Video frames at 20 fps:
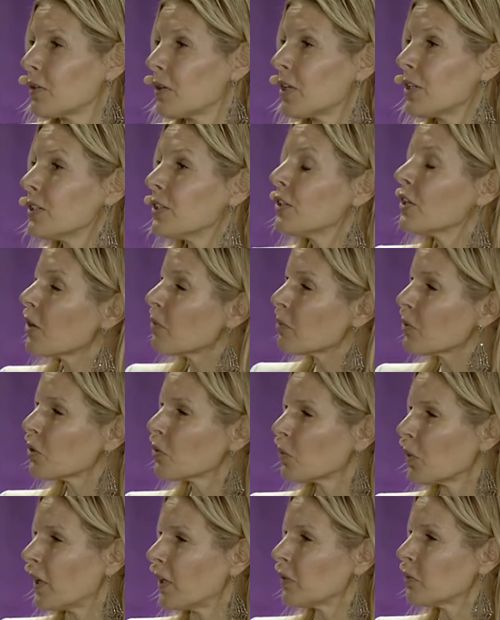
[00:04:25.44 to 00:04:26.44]
number
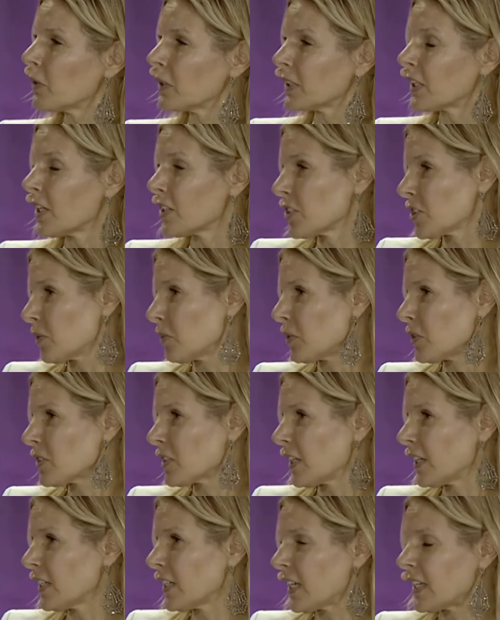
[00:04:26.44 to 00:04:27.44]
one, what customers
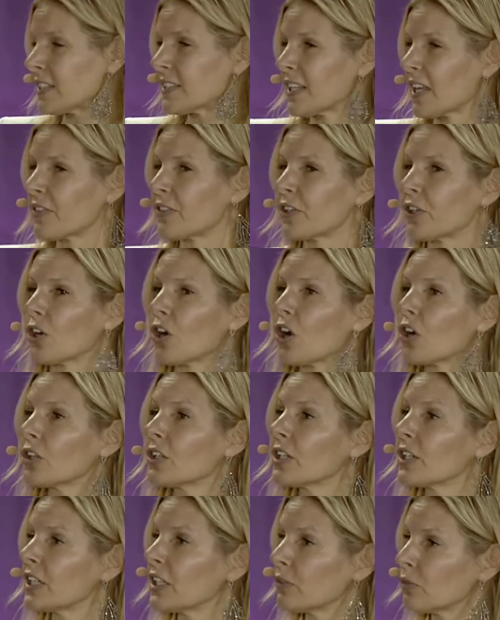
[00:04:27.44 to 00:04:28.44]
like is that they're
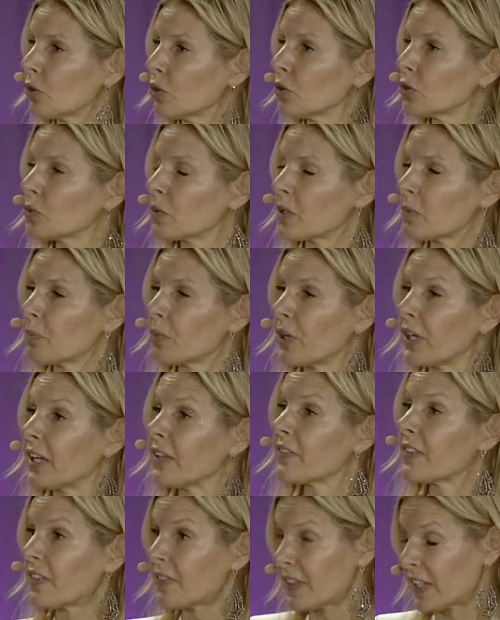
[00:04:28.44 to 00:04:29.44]
already enrolled with a
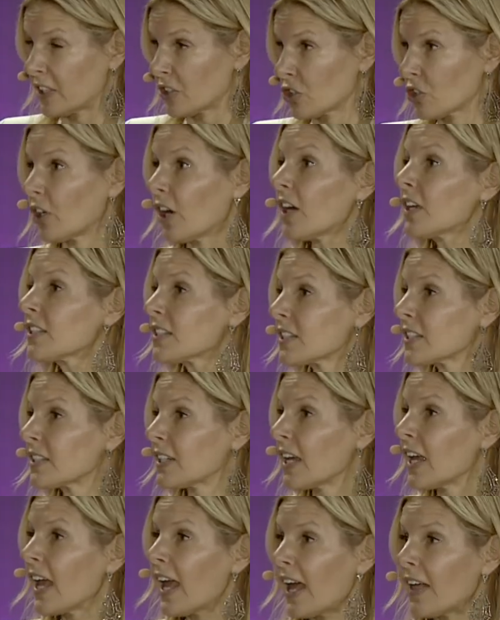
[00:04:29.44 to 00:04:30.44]
brand that they trust
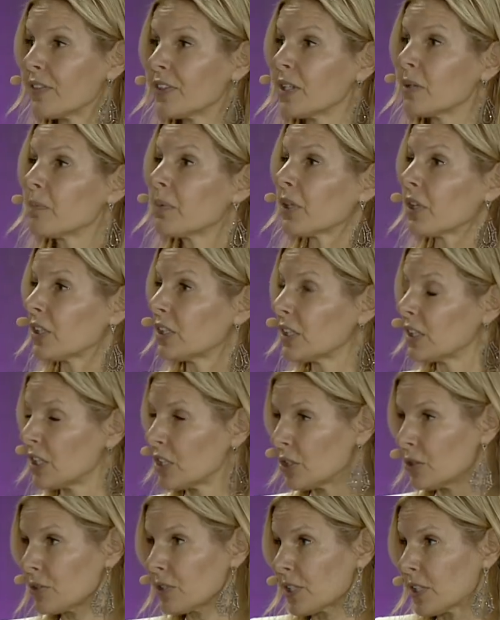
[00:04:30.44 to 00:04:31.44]
and the ability to
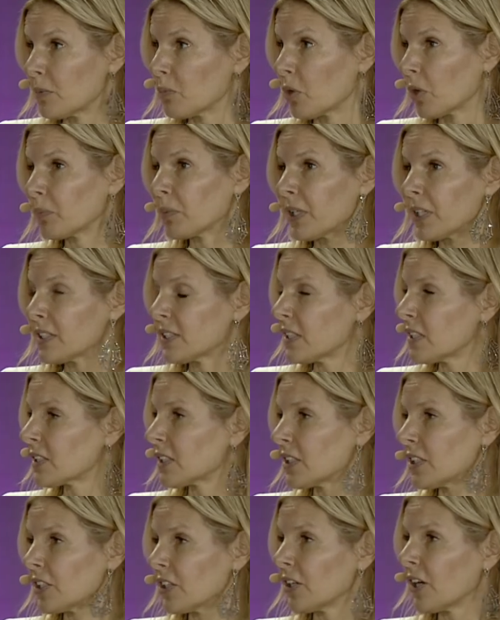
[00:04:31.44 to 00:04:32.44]
use it in more places.
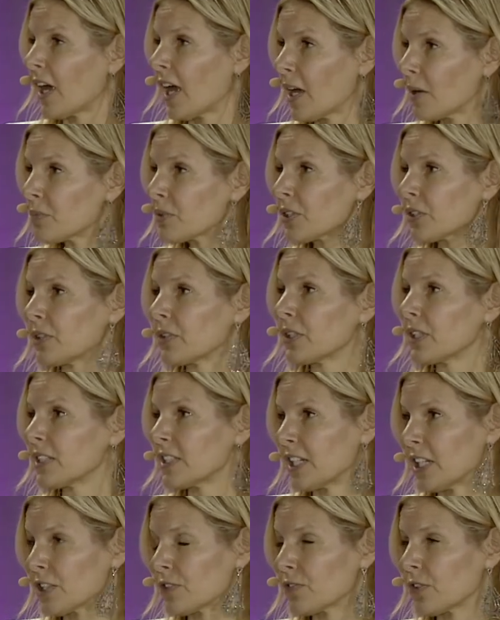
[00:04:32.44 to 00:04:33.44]
CLEAR absolutely
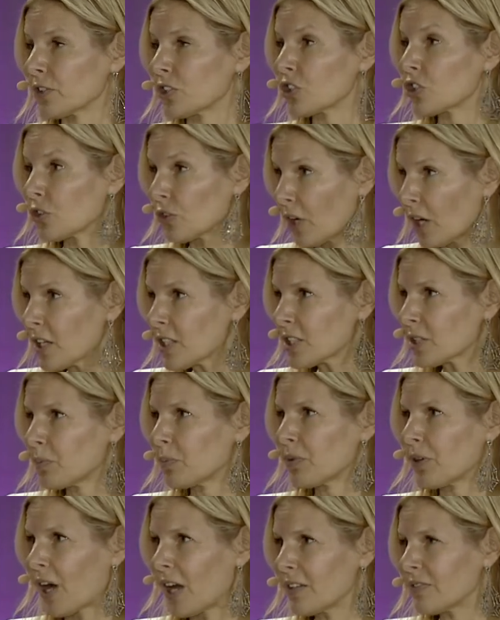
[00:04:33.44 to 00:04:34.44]
stands for trust.
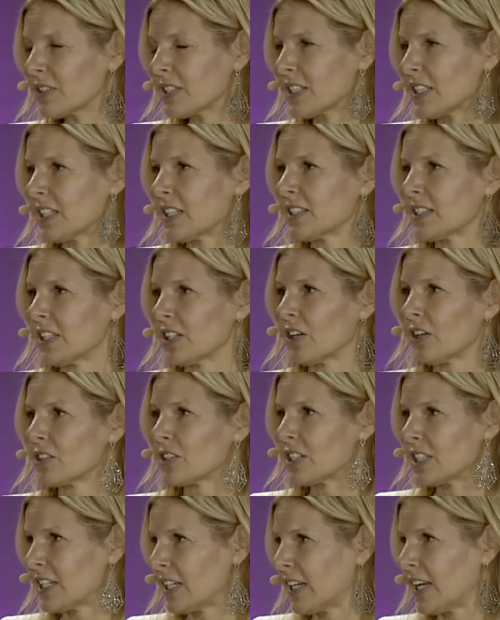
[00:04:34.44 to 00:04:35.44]
Privacy is in our
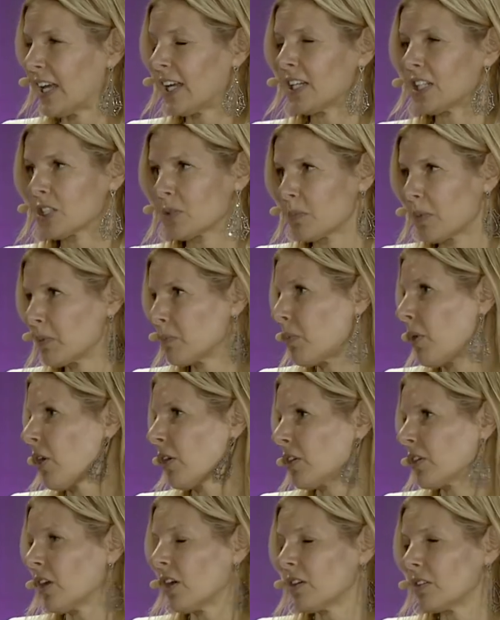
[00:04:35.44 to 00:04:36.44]
DNA. It's been
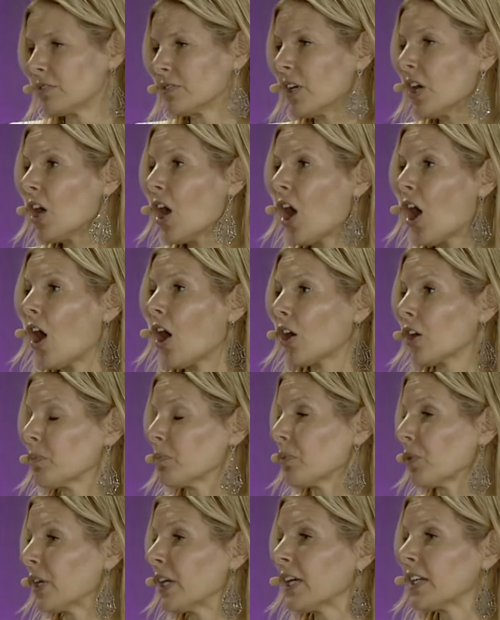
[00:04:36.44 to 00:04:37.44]
part of our
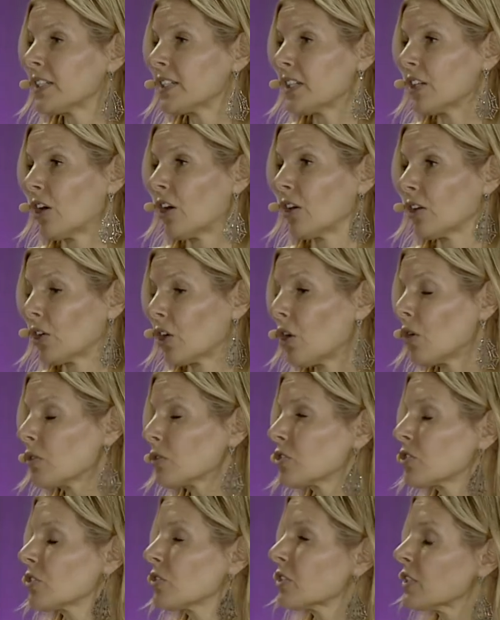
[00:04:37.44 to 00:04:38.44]
brand and our
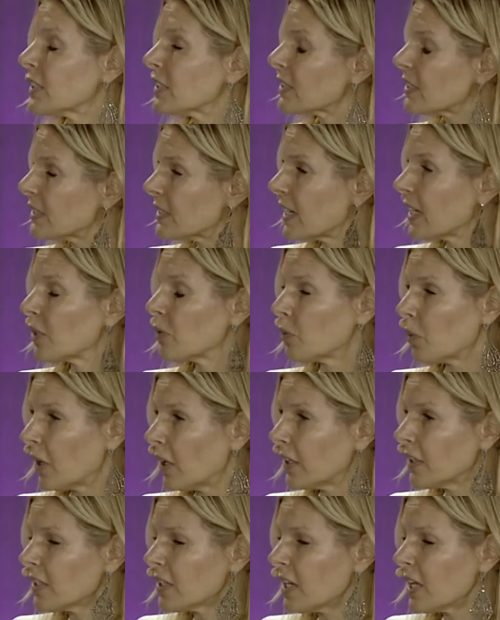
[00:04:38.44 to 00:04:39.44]
culture since day
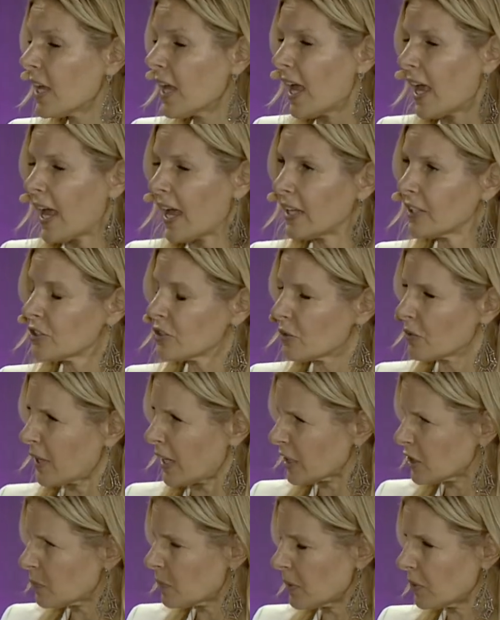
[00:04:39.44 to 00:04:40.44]
one. And so
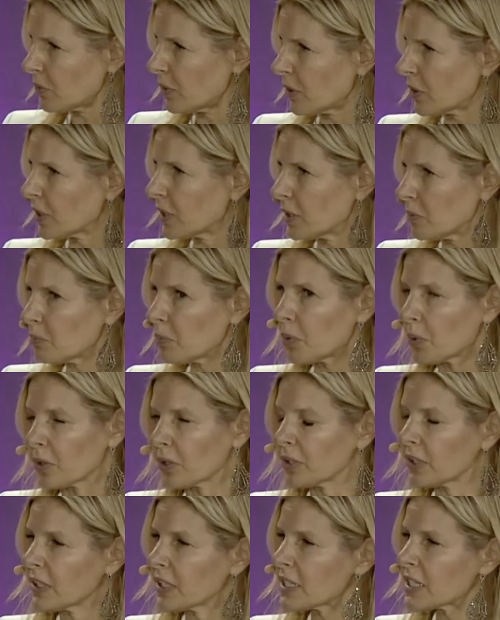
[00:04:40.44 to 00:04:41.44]
that's been really
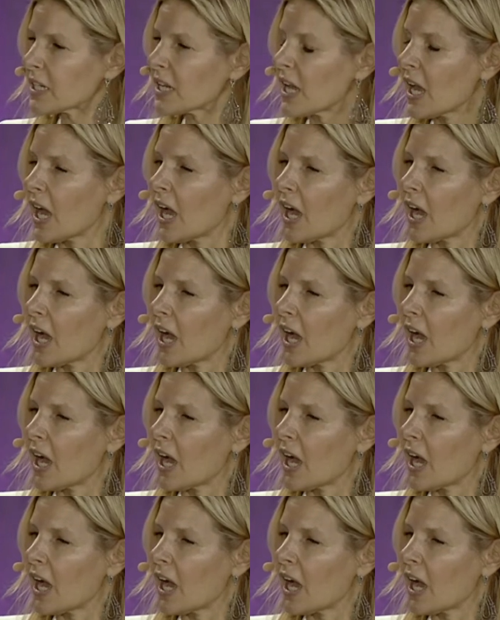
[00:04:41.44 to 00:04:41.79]
important.